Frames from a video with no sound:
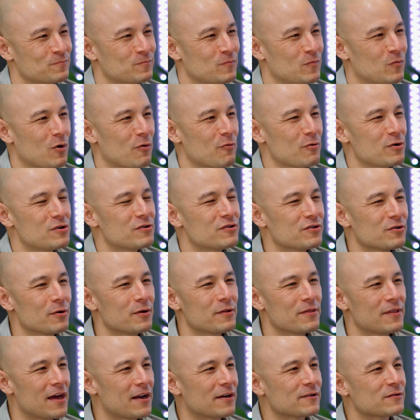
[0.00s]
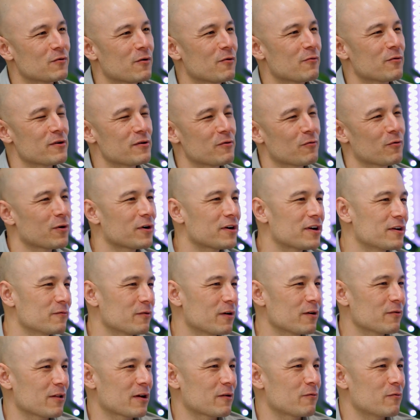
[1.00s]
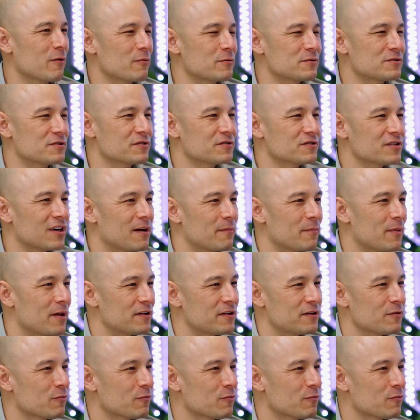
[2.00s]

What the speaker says: What were you doing then? What were you working? What was your job then?